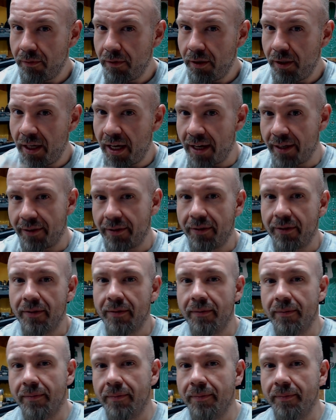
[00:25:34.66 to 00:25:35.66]
Yes,
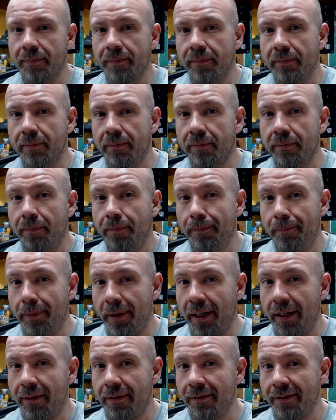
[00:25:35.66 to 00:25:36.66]

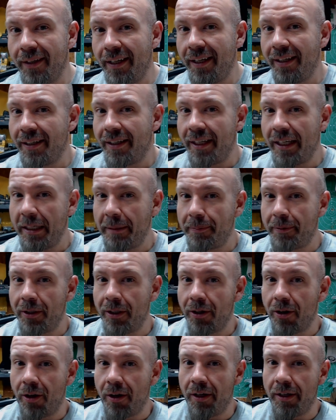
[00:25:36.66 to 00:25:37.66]
but it keeps
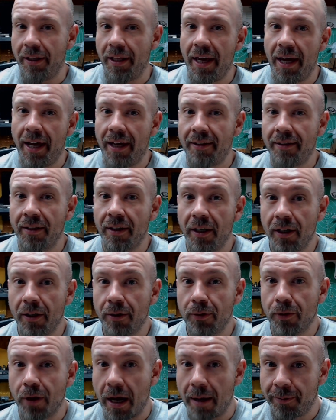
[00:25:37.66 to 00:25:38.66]
it on that
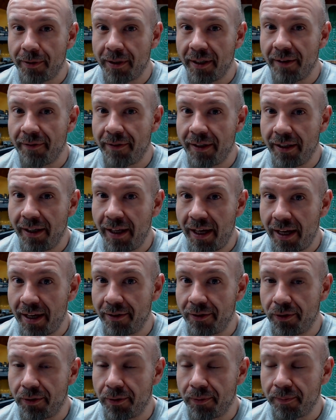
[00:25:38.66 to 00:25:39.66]
drop safety
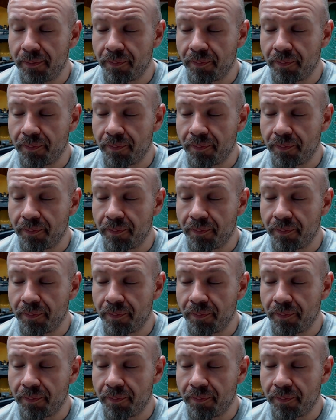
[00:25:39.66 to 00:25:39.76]
ledge.